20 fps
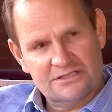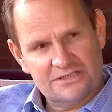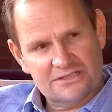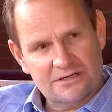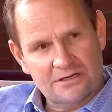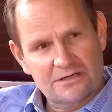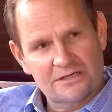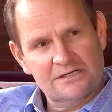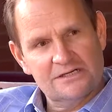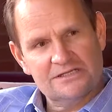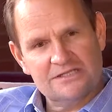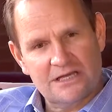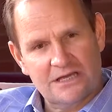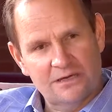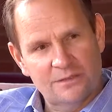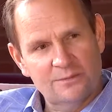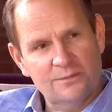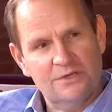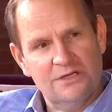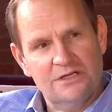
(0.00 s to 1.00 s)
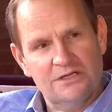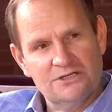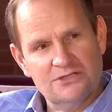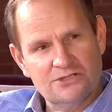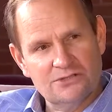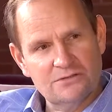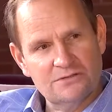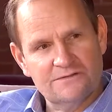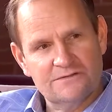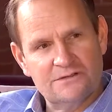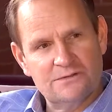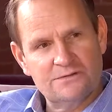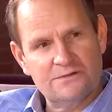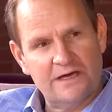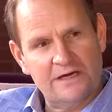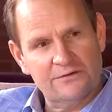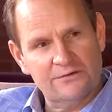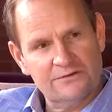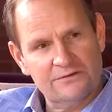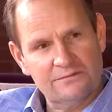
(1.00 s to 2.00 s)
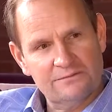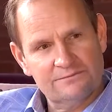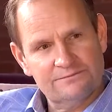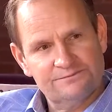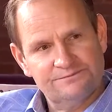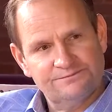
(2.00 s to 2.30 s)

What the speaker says: started as a company in June of 2000.